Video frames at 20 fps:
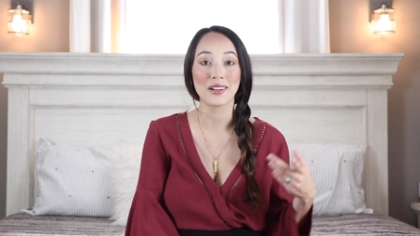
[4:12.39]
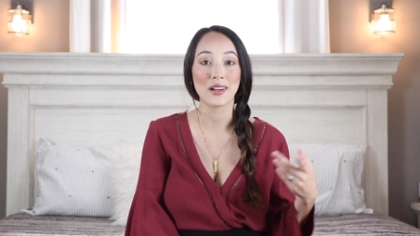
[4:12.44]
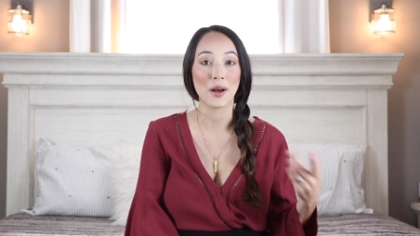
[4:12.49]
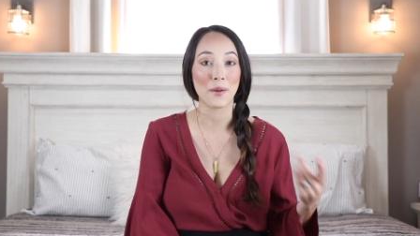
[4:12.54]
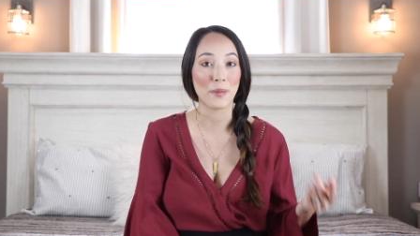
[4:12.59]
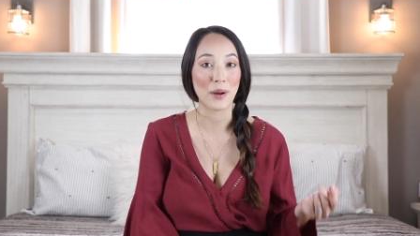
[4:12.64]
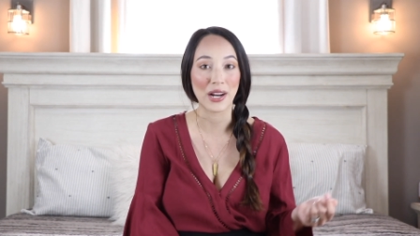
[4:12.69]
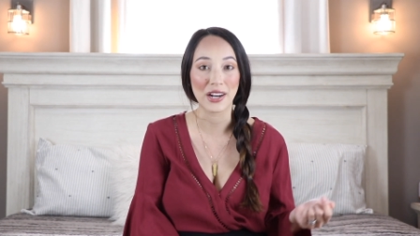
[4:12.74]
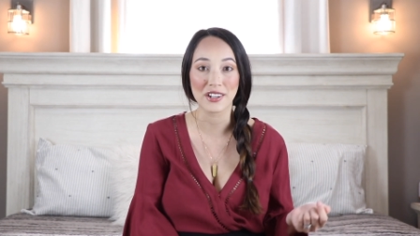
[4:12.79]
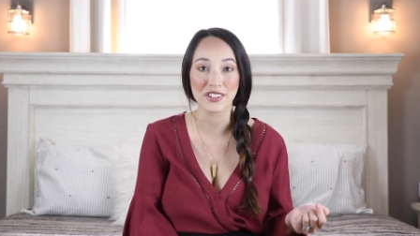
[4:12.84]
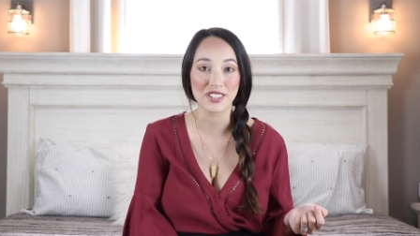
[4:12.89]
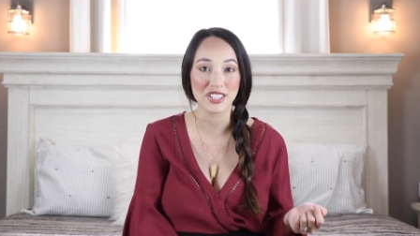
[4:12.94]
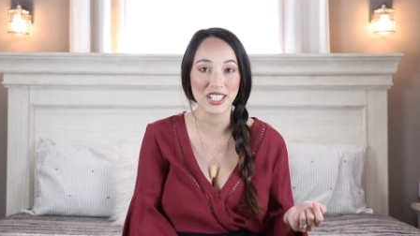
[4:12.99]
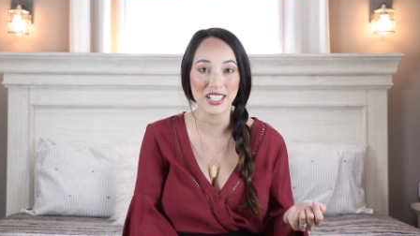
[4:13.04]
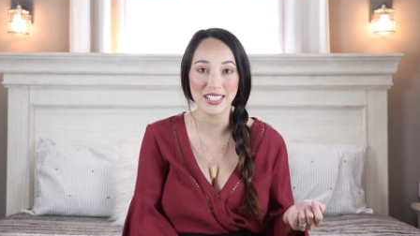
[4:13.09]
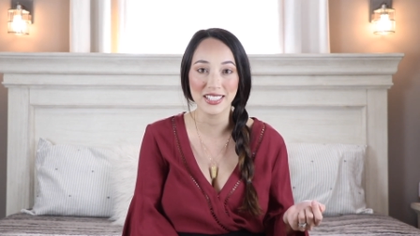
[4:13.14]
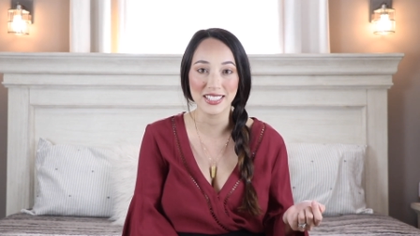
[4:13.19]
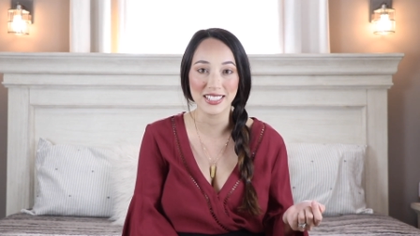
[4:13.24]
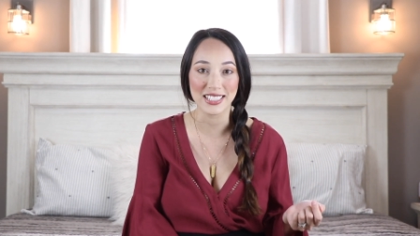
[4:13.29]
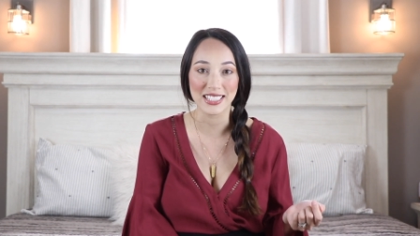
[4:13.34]
a pair of
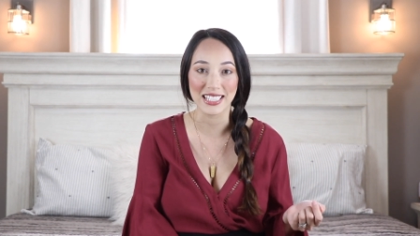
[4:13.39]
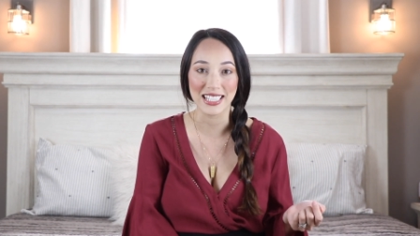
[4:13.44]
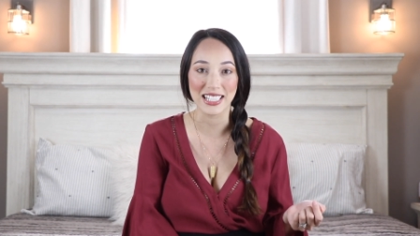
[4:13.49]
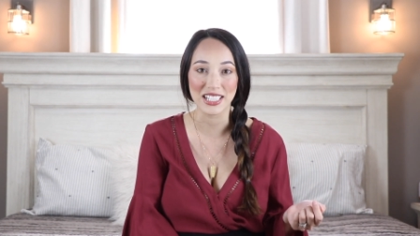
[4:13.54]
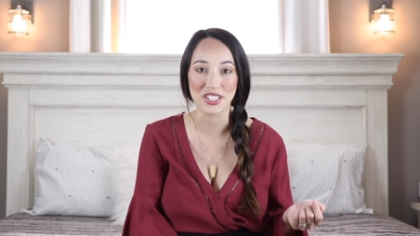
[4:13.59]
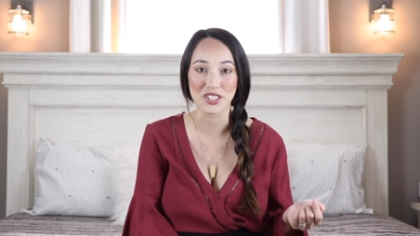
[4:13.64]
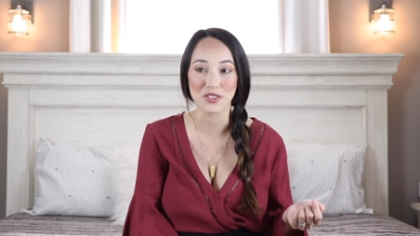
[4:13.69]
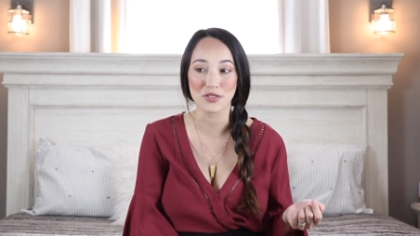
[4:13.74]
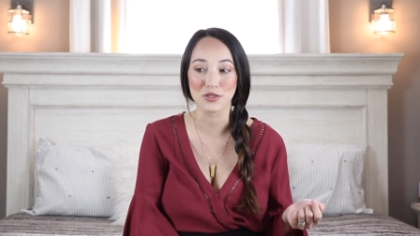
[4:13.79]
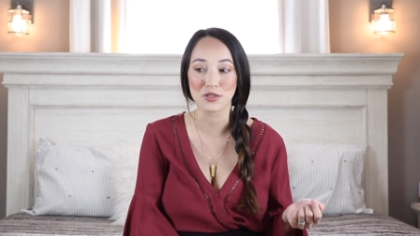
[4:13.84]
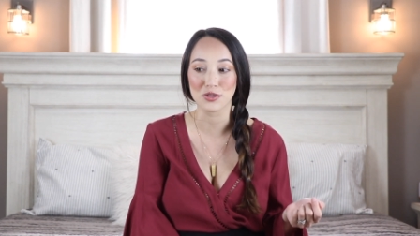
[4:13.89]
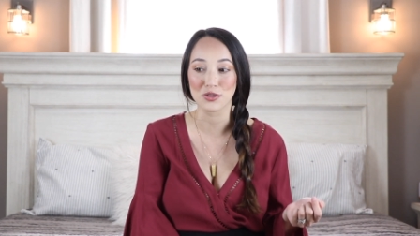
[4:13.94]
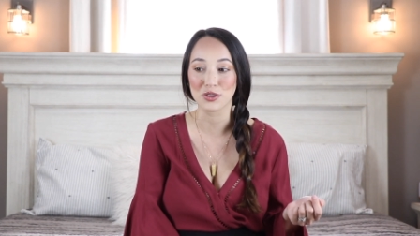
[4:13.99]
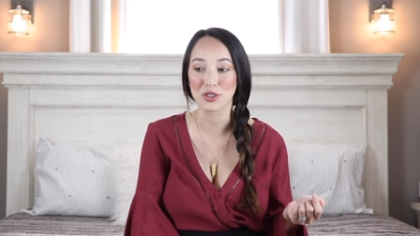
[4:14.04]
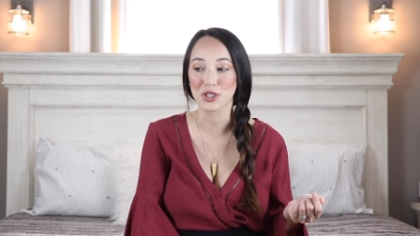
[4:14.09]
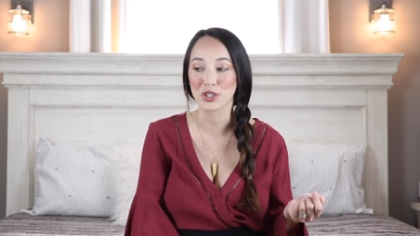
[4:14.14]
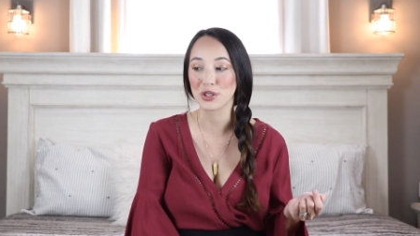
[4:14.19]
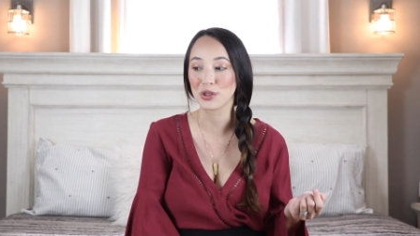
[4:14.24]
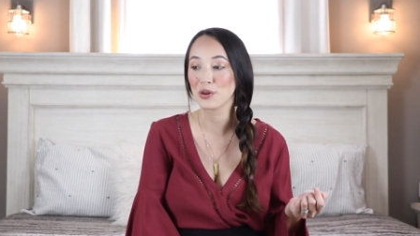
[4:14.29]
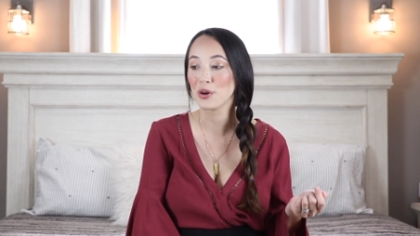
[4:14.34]
jeans to get you
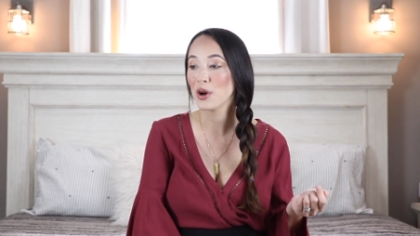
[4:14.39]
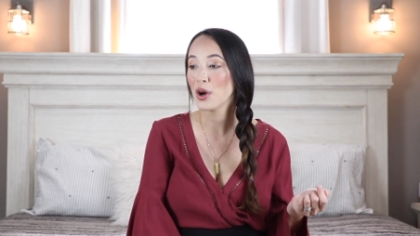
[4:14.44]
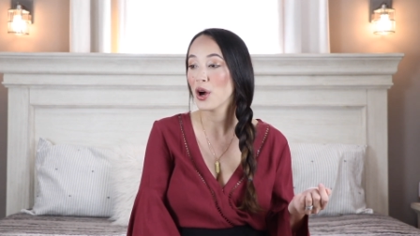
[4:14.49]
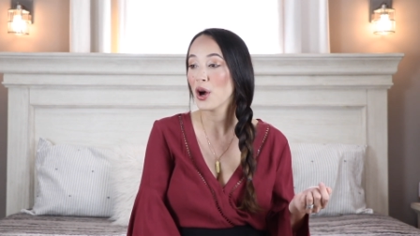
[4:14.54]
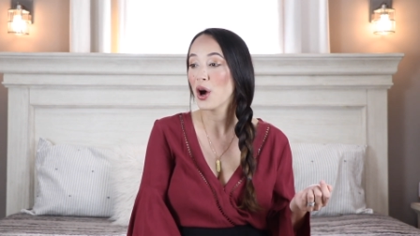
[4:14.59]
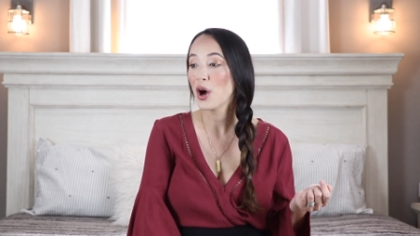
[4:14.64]
through